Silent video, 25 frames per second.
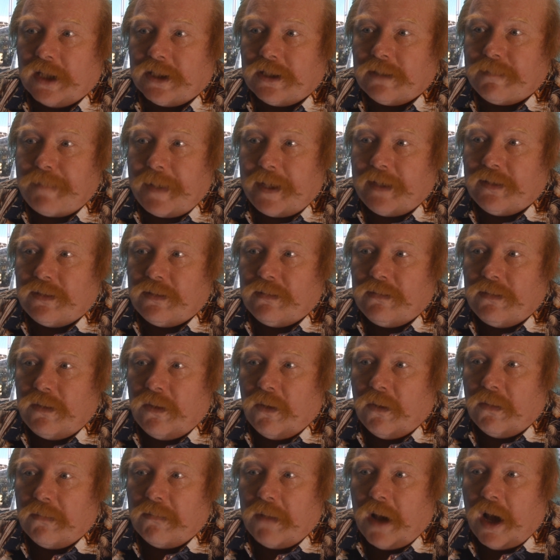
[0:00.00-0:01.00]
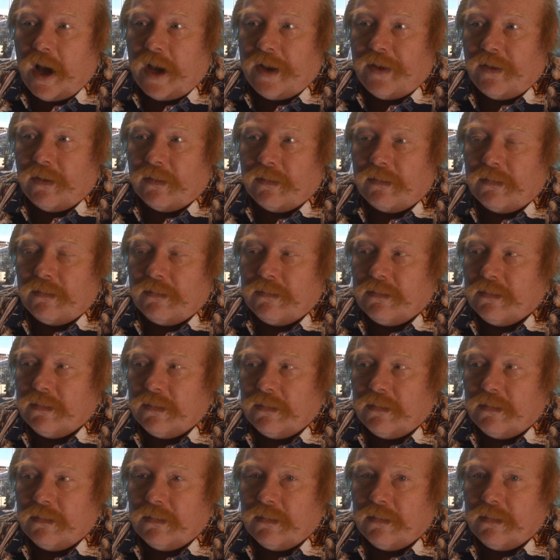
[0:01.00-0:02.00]
spent all mine on
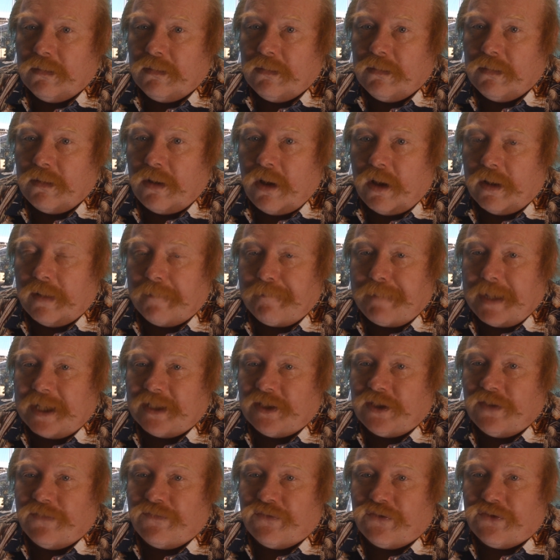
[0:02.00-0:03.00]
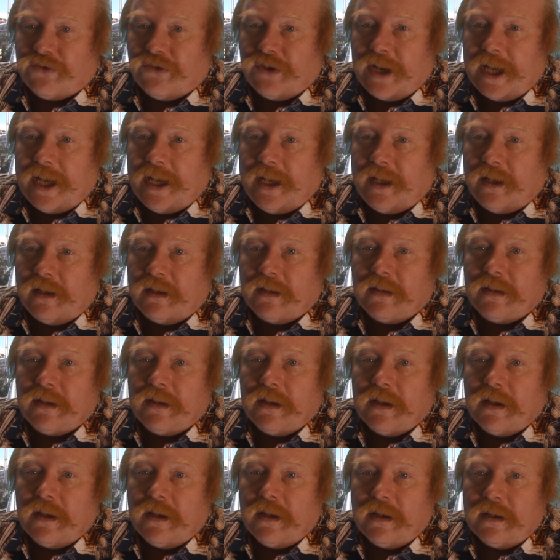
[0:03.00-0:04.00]
on a bunch of green
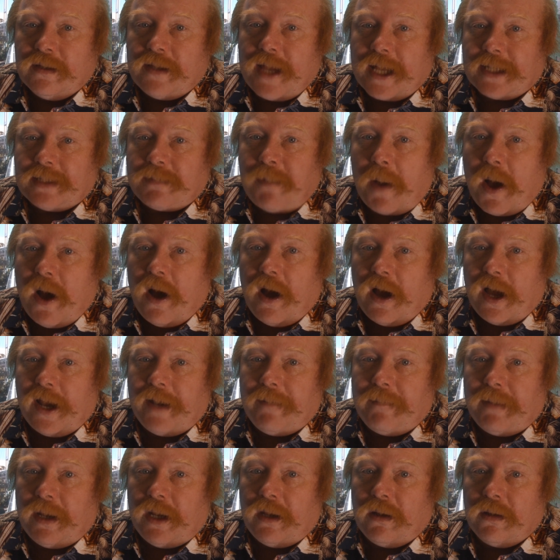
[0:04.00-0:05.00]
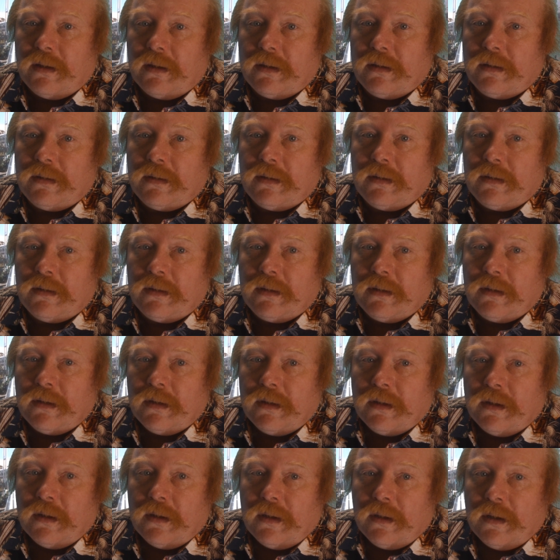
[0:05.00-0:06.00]
that's behind me.
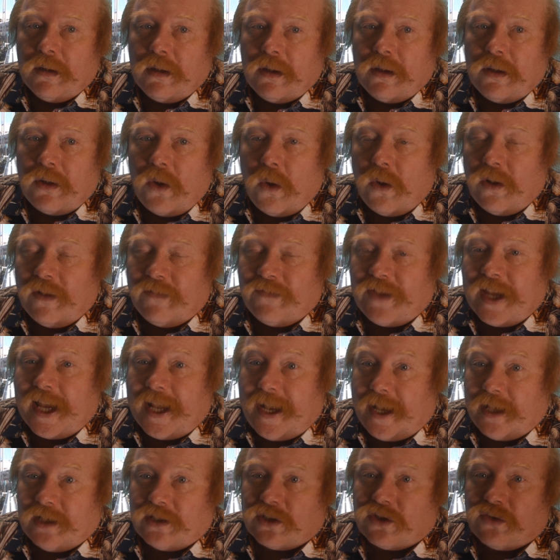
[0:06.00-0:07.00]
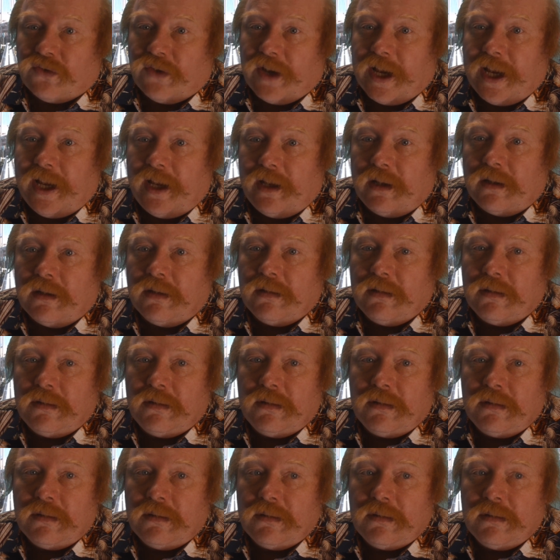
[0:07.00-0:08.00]
All of that is green.
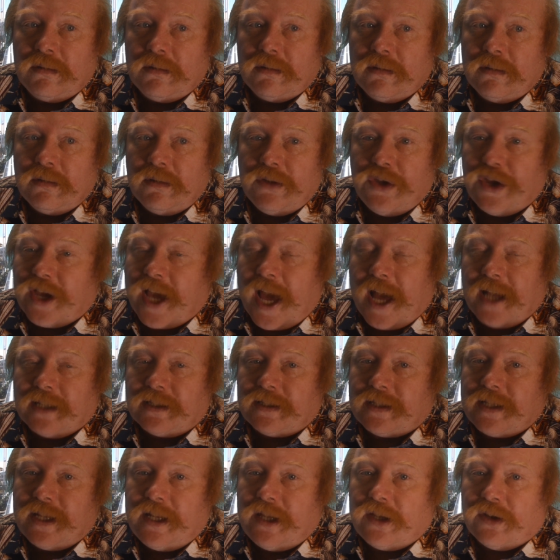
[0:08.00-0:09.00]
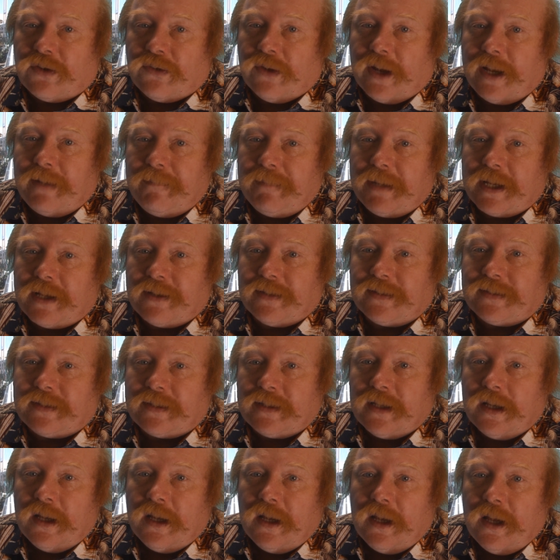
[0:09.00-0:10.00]
You can't see the green
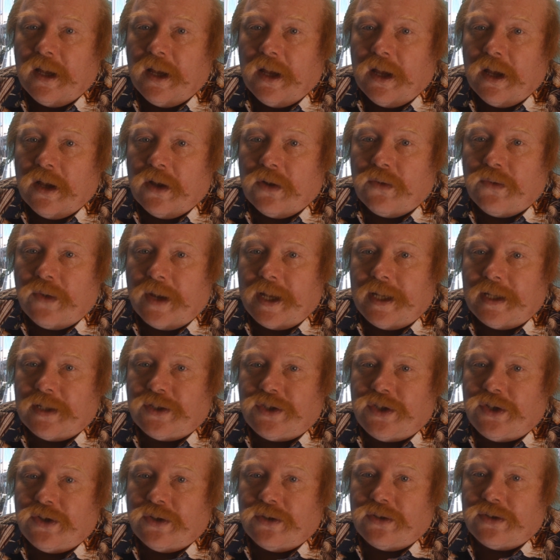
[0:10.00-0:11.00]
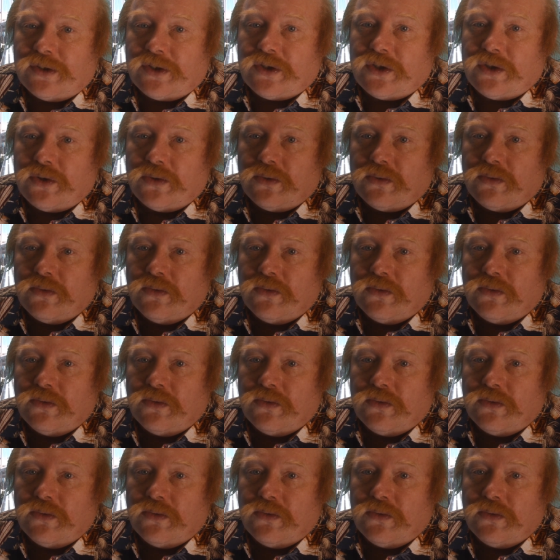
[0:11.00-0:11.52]
because green is used to